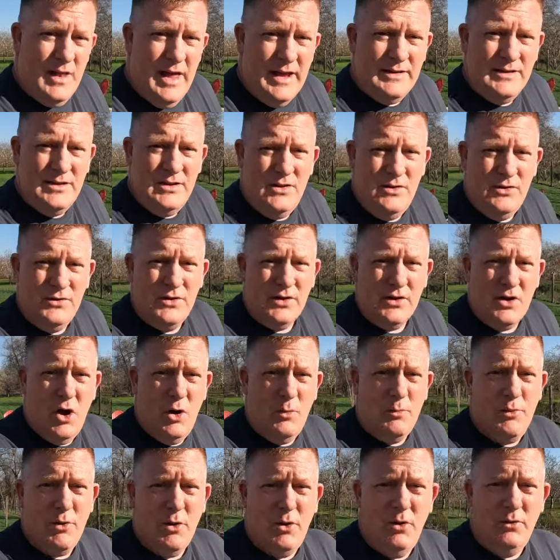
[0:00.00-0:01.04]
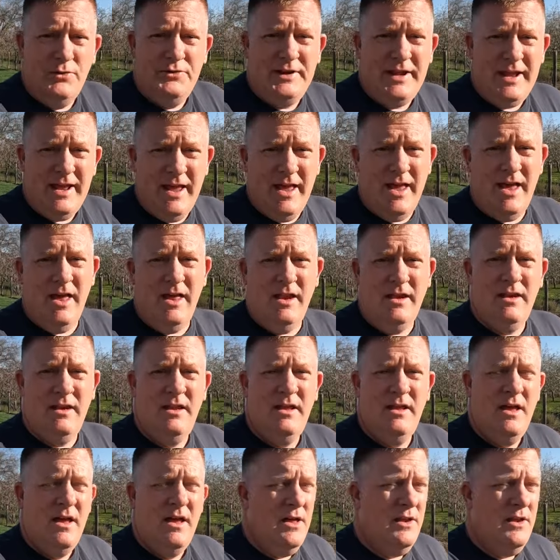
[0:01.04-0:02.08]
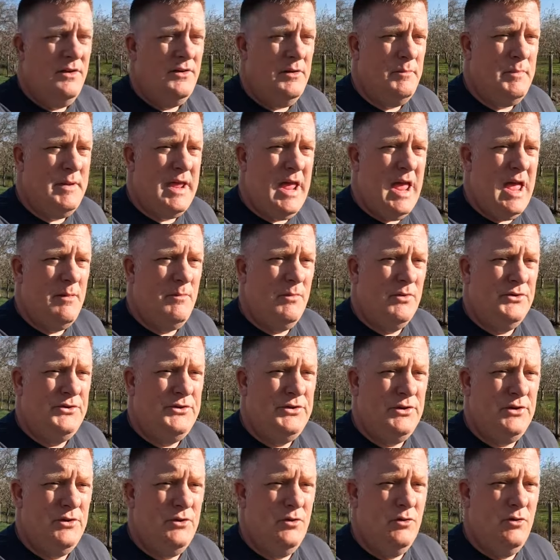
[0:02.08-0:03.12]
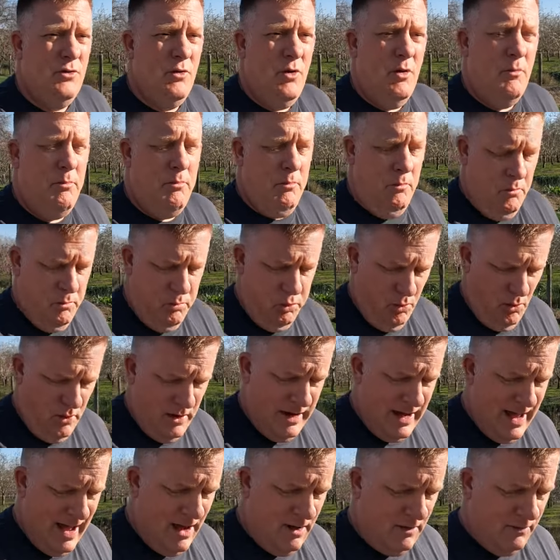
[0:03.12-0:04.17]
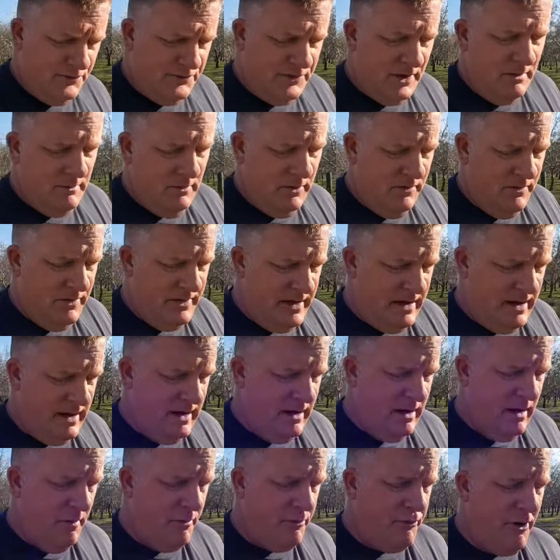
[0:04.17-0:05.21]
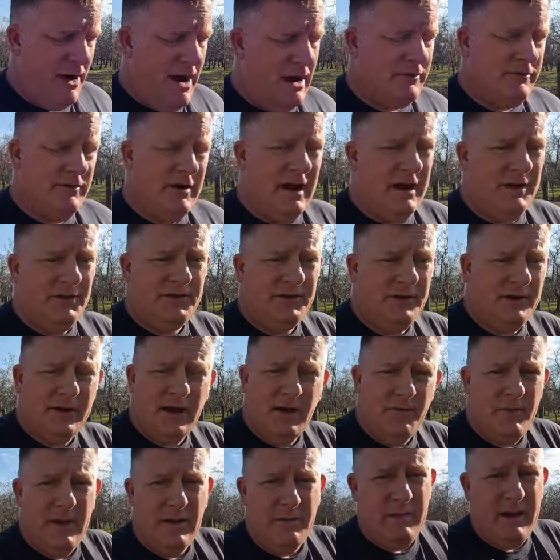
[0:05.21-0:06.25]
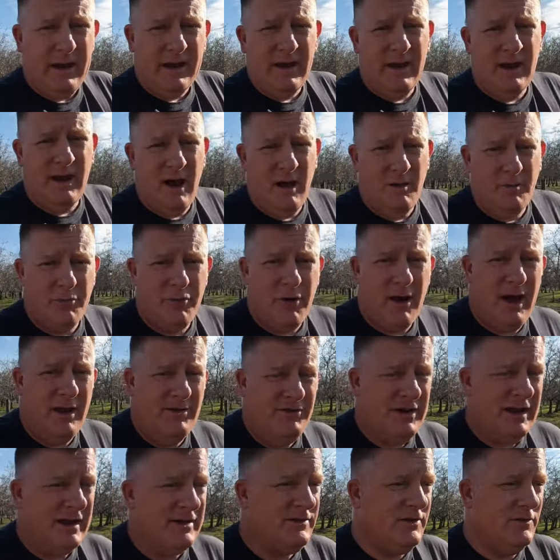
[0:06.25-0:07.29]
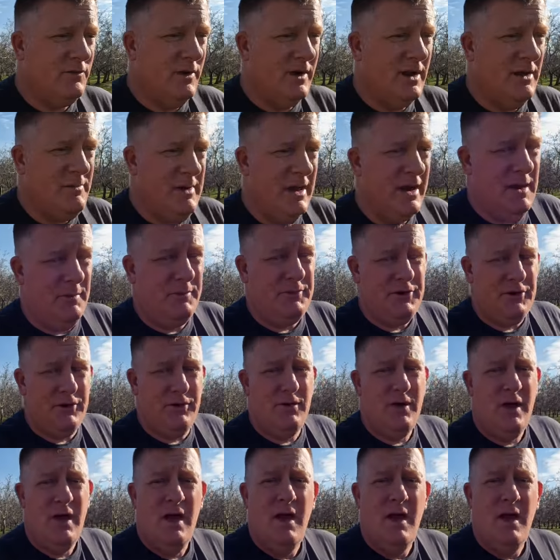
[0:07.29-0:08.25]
like to use the GoPro 10 to be able to point out some of the progress that I've been making on projects and what I've been up to.